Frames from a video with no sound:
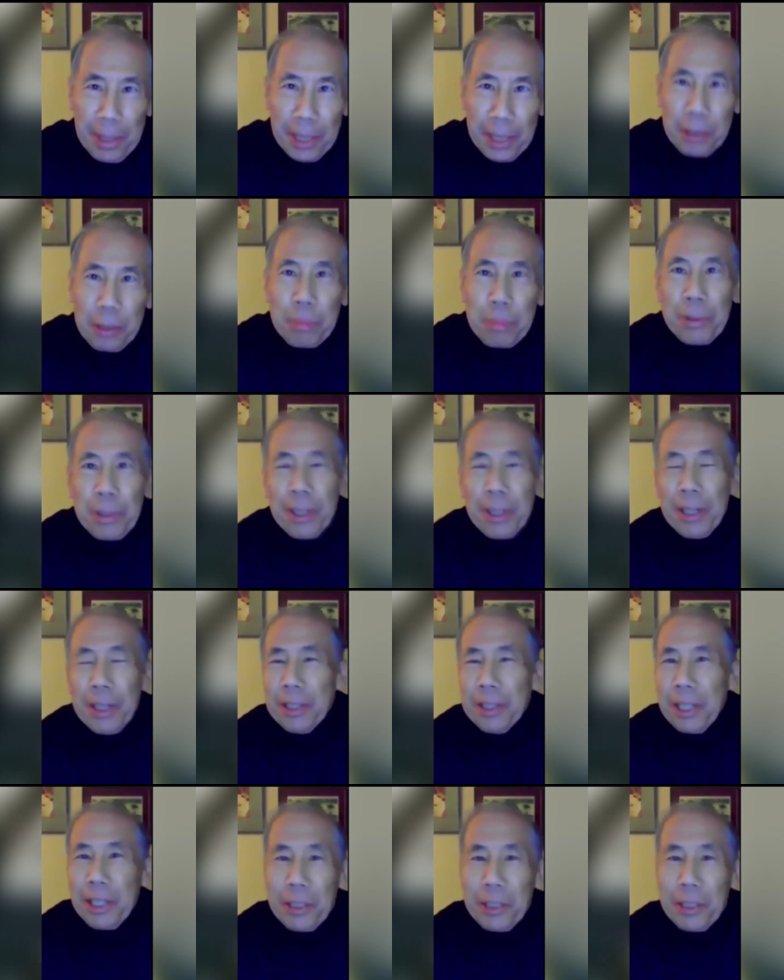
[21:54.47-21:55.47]
to
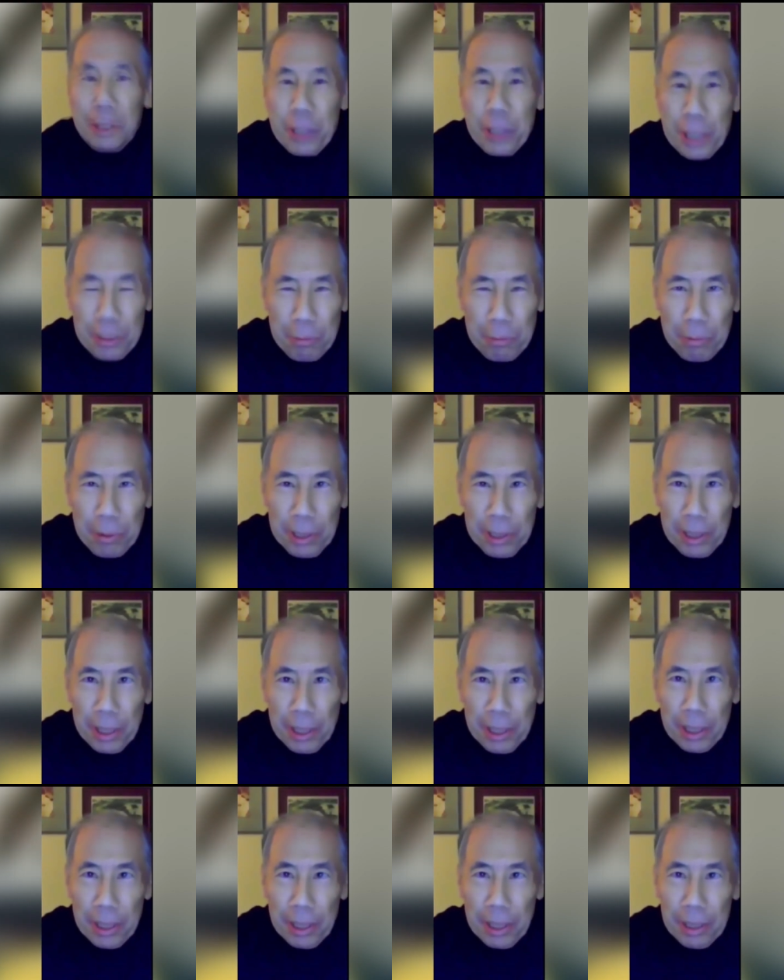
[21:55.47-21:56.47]
Ethiopia to be
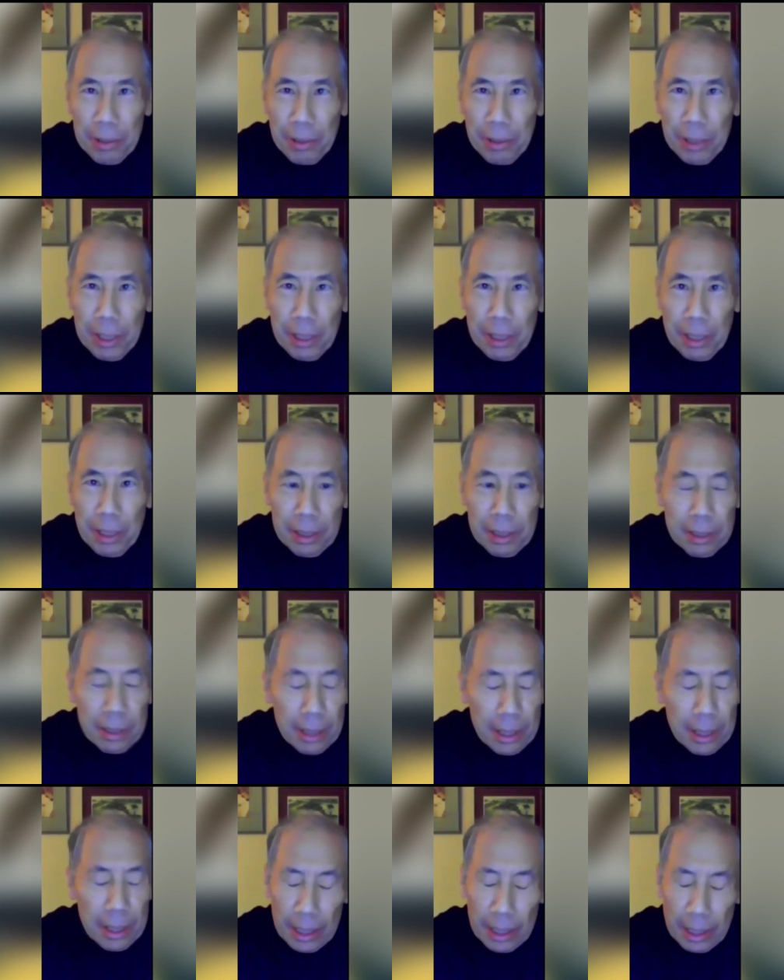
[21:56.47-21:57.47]
participating
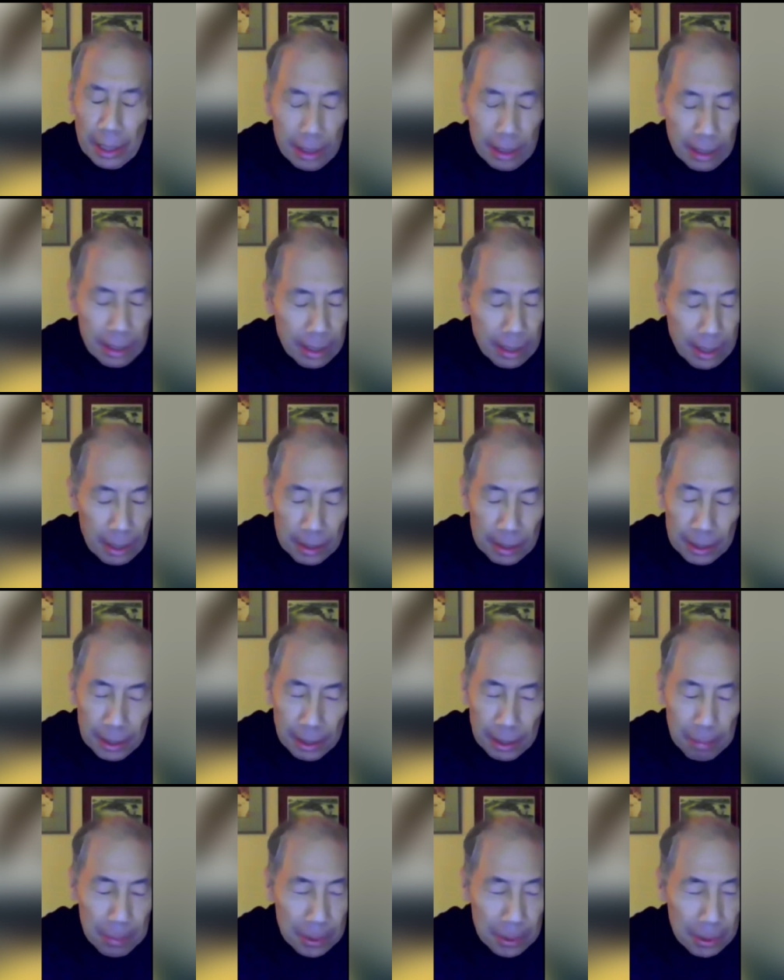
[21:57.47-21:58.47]
and
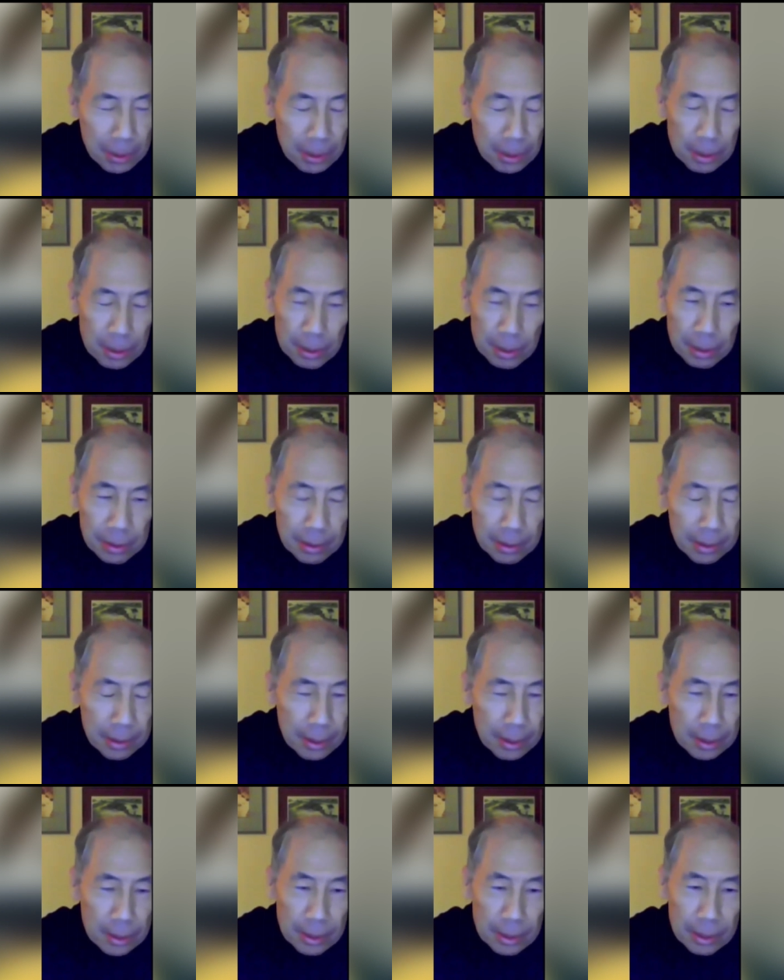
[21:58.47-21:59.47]
calling the prime minister a
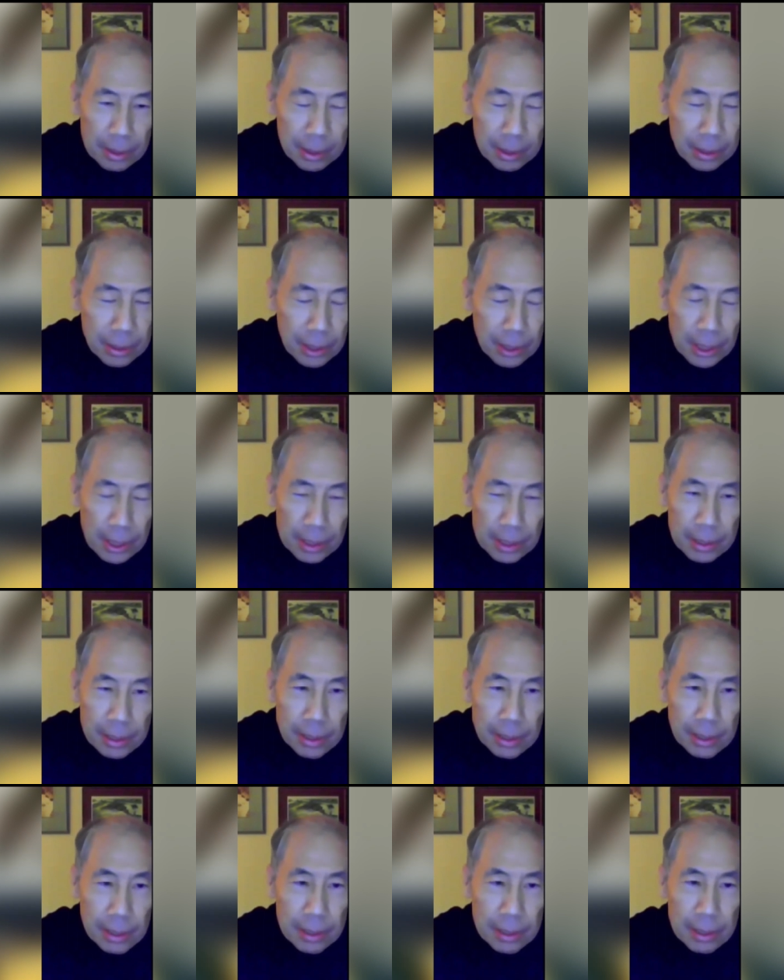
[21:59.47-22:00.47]
hard-headed,
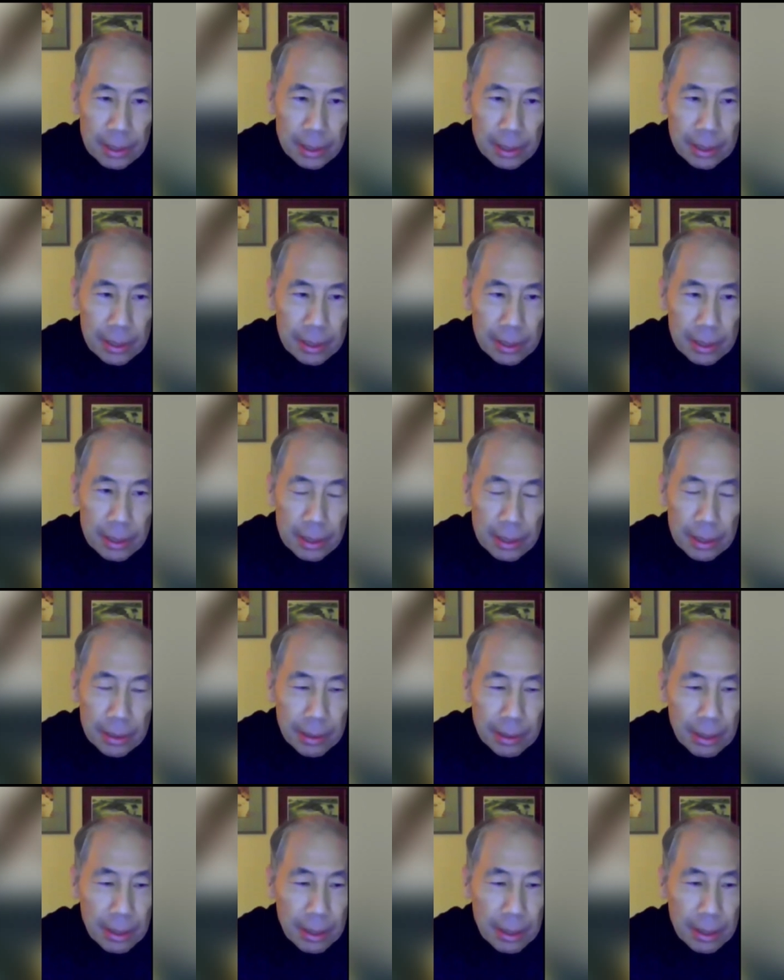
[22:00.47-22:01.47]
does not listen.
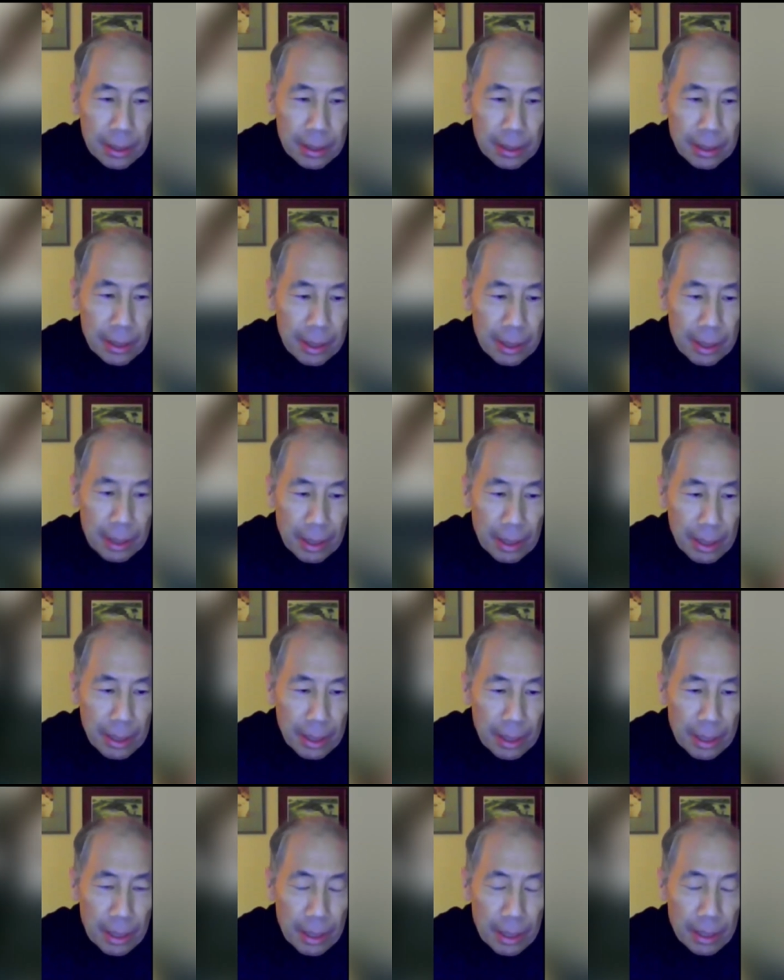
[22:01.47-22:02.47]

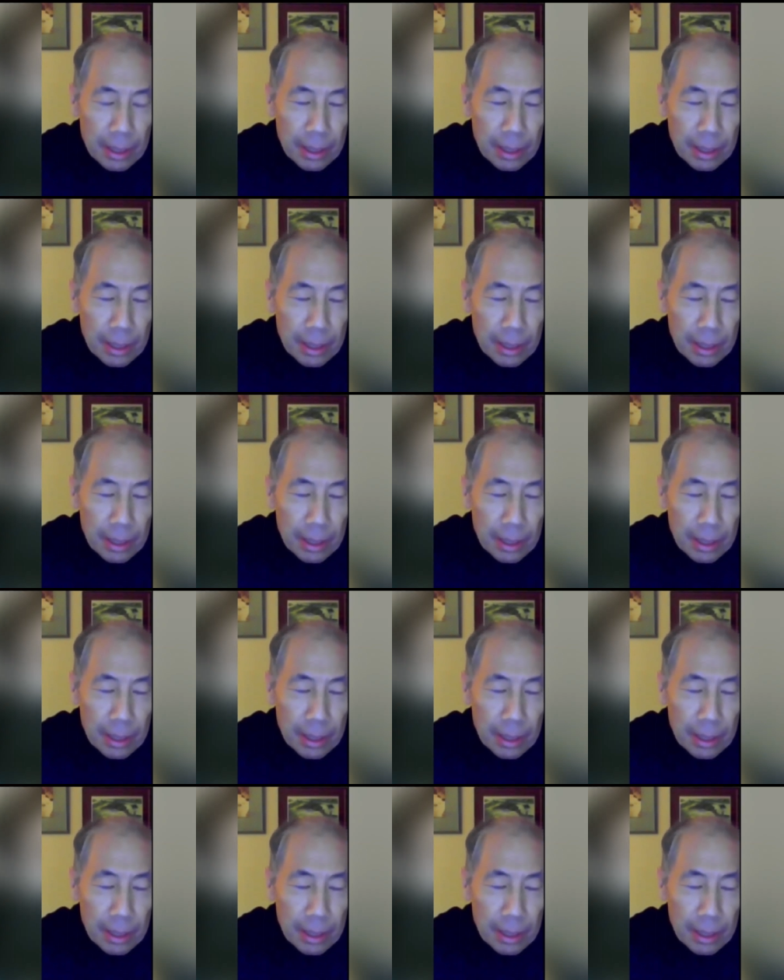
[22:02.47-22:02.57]
What is it